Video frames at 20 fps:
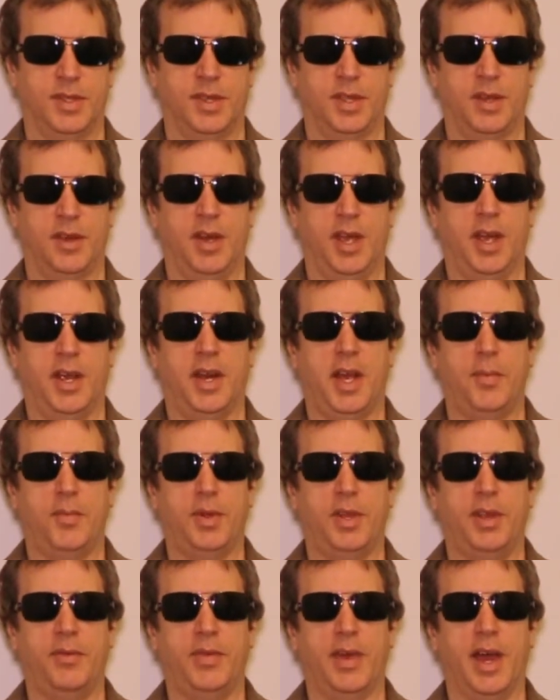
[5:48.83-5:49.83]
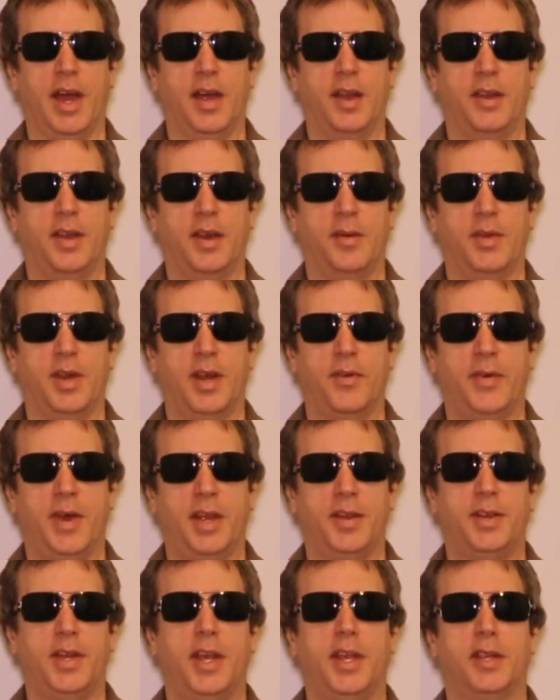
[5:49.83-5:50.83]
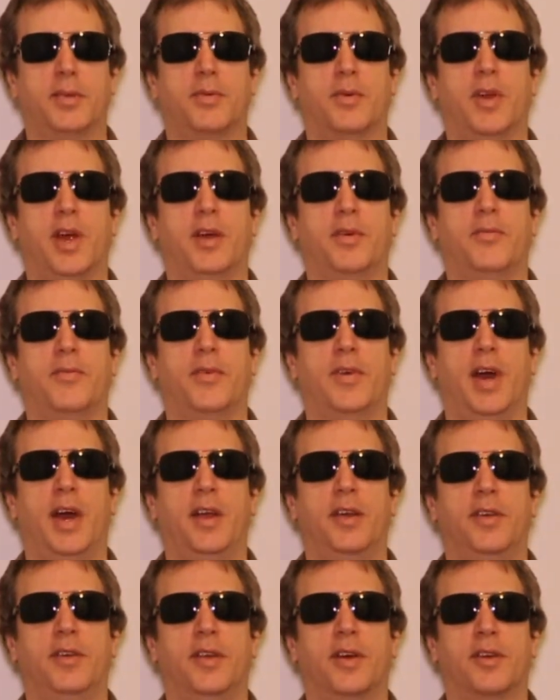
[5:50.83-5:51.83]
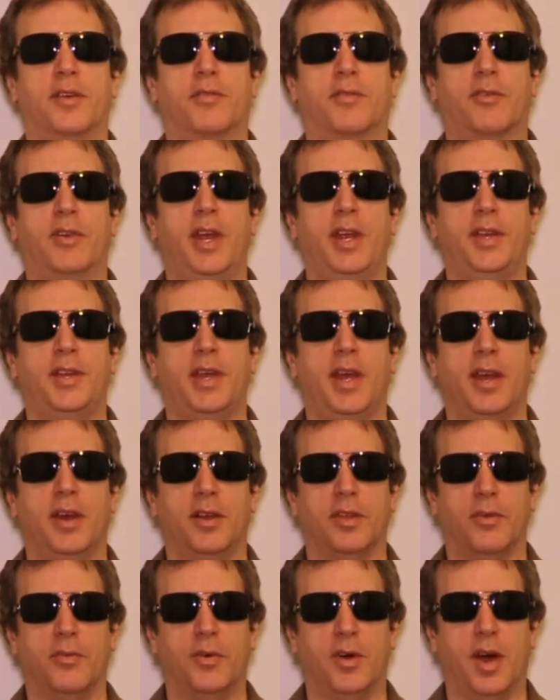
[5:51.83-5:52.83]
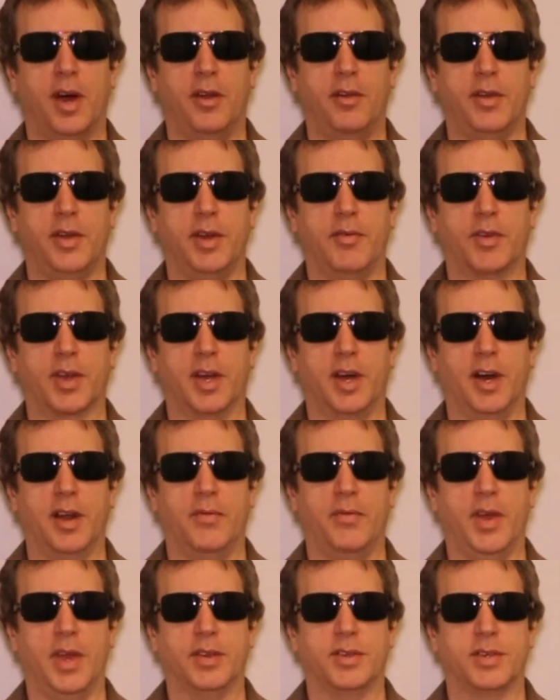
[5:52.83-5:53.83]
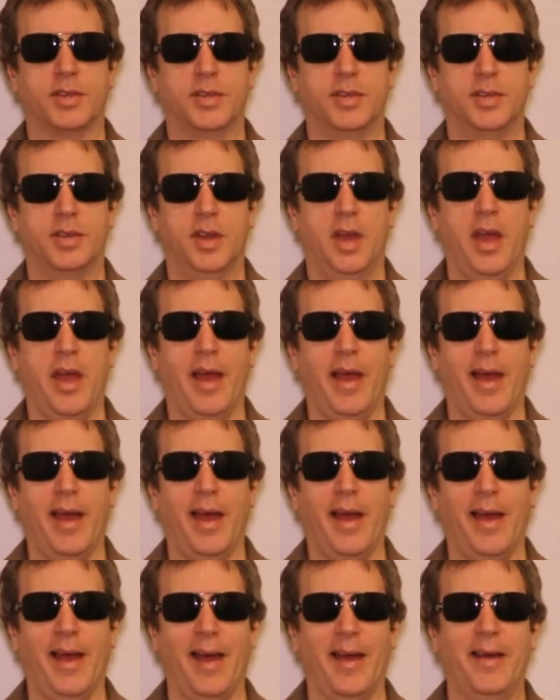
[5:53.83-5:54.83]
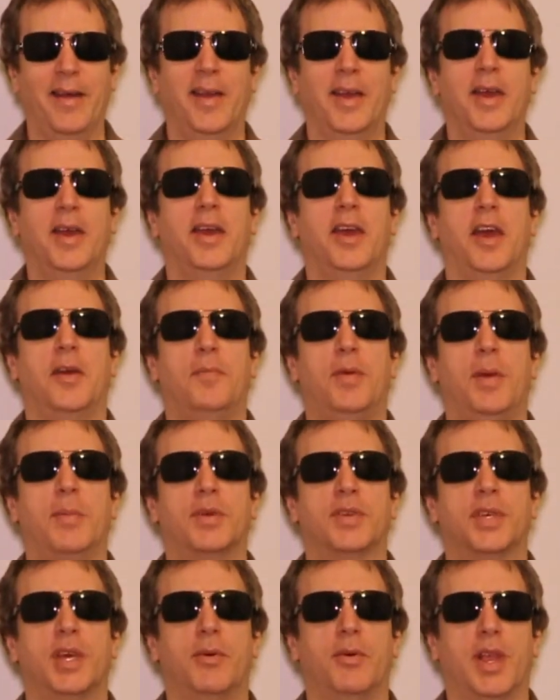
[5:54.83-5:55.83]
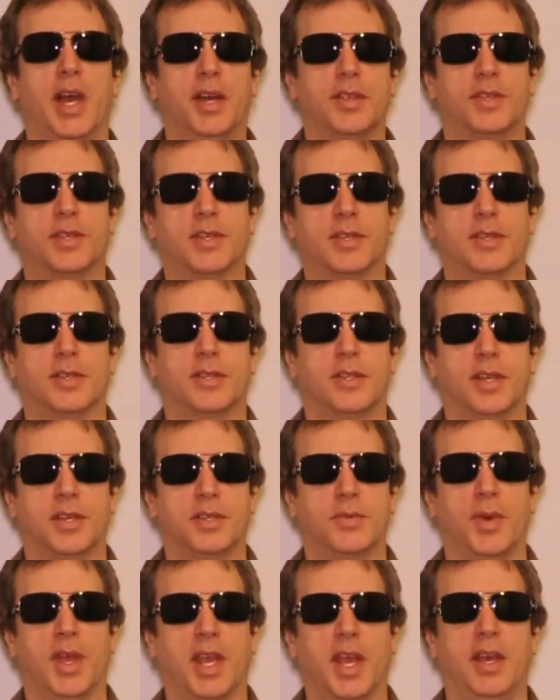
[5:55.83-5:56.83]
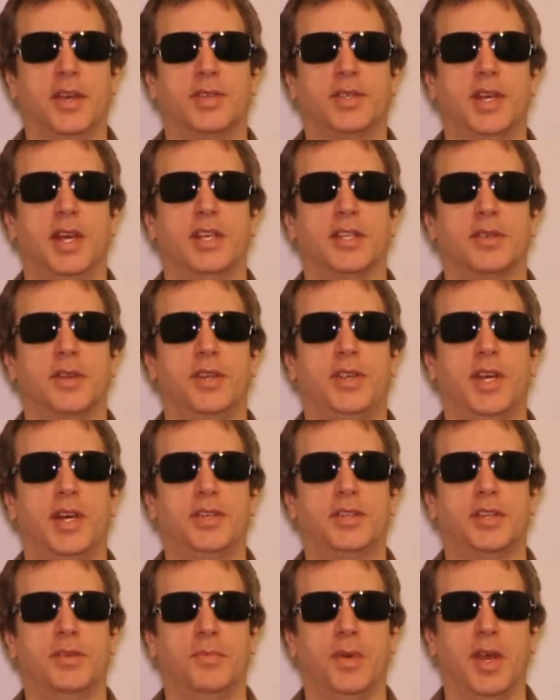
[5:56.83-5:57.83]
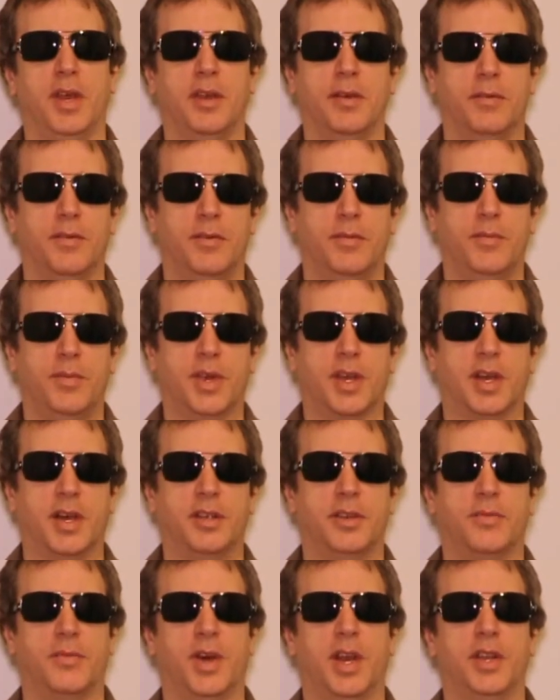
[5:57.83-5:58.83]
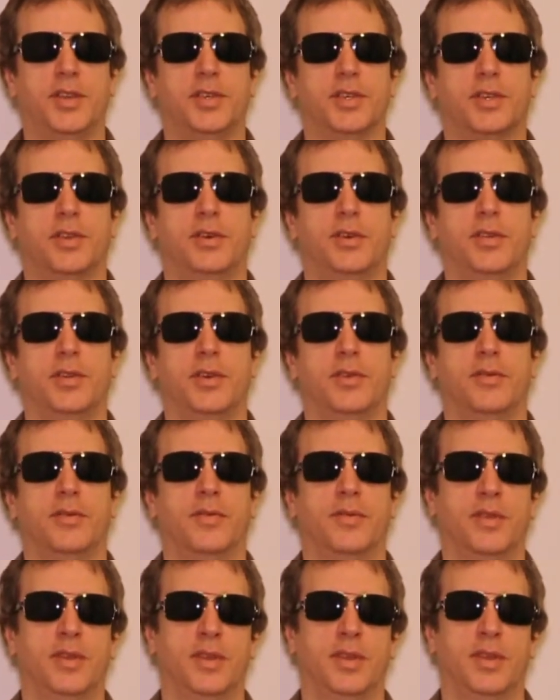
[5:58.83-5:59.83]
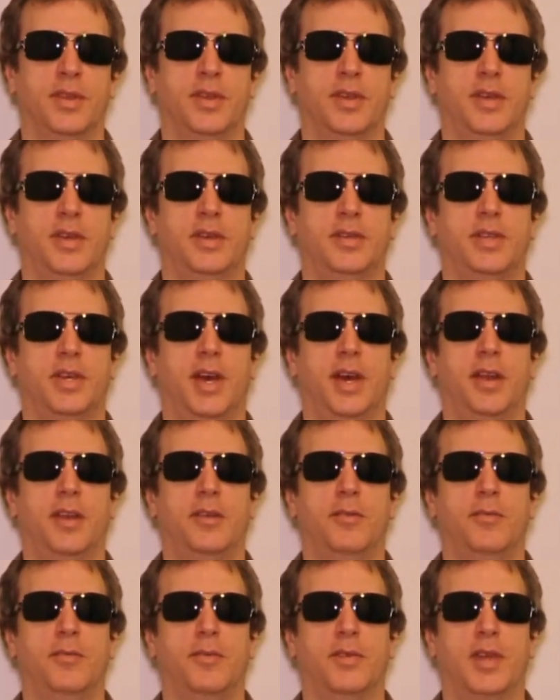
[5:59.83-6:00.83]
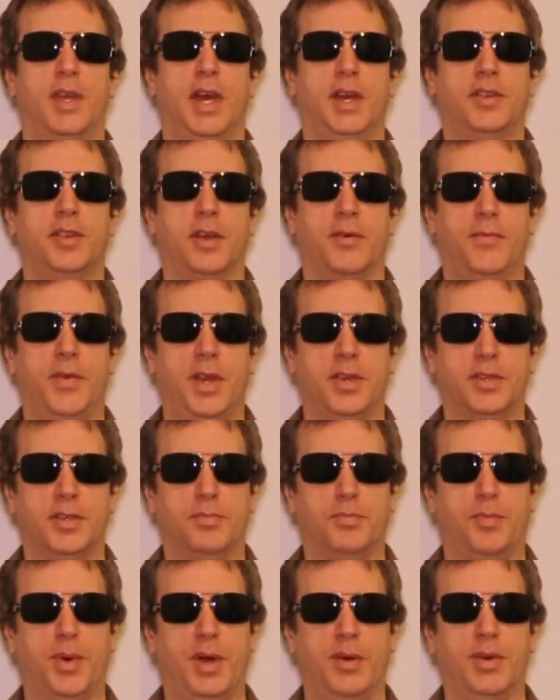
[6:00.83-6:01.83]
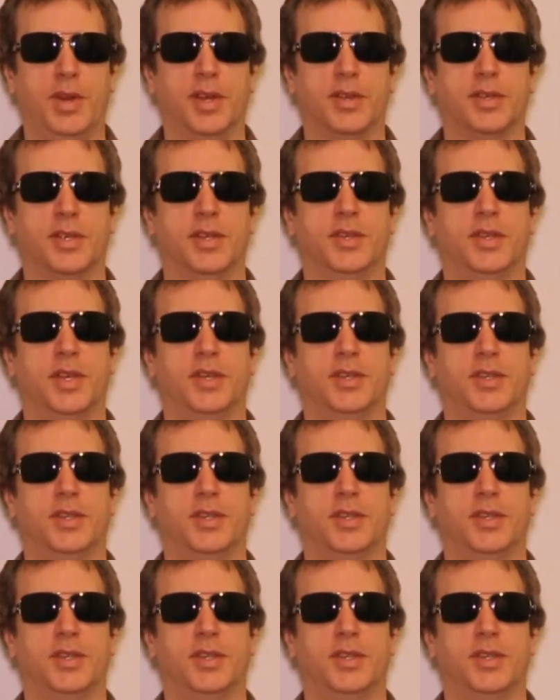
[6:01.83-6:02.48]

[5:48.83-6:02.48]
All right? And I believe that. I mean, I've had days where I've had a great day on the water and never caught a fish. And people say, well, that doesn't make any sense. It does to me because of what I just told you. Is that catching a fish is bonus. It's